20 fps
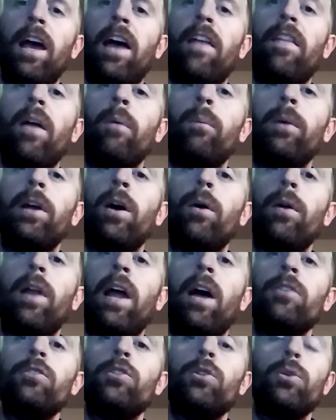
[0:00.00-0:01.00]
And then we go
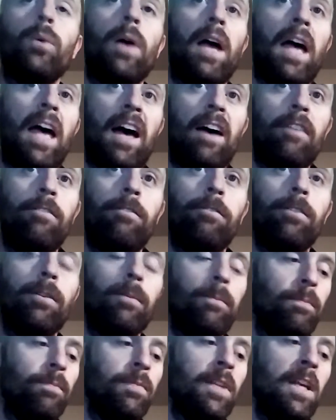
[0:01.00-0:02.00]
down to F.
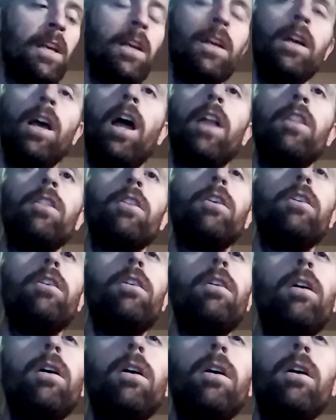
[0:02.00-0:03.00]
And the
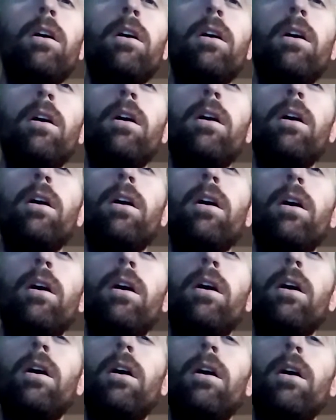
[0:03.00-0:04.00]

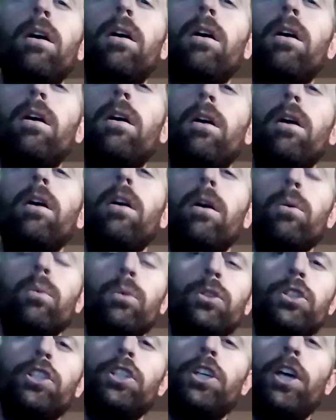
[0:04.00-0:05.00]
car
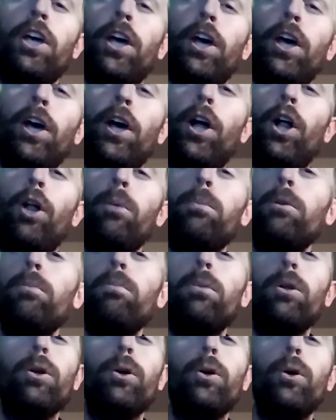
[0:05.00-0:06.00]
was Shelby
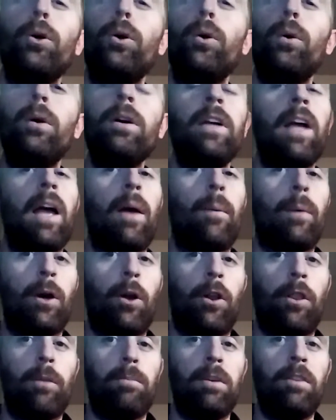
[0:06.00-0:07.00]
blue. We
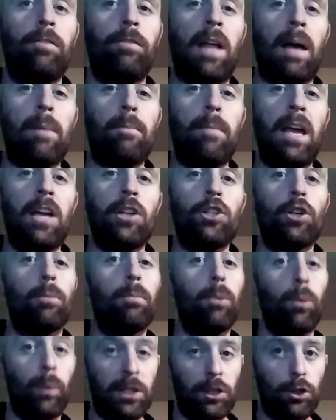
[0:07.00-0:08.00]
go to the B flat major,
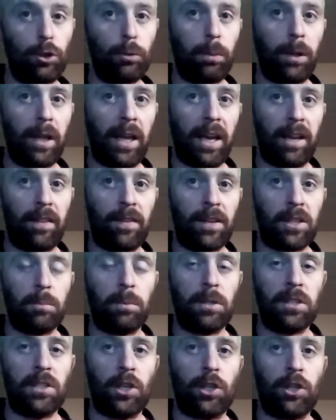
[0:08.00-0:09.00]
but we do play it in this
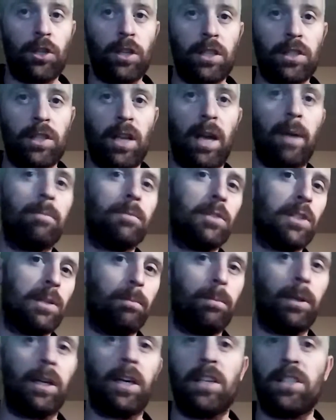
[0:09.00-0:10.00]
position this time
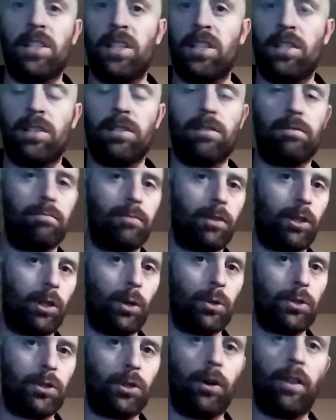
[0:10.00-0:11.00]
simply because it's
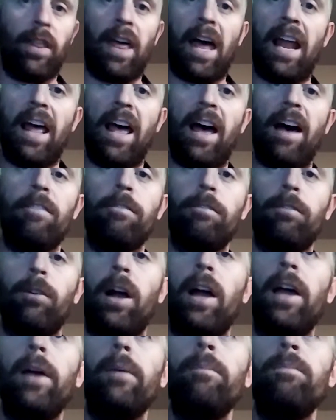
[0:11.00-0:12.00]
closer to that F,
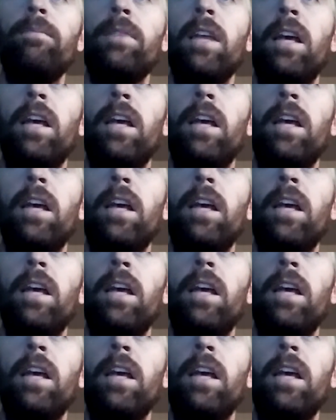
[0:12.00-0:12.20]
right?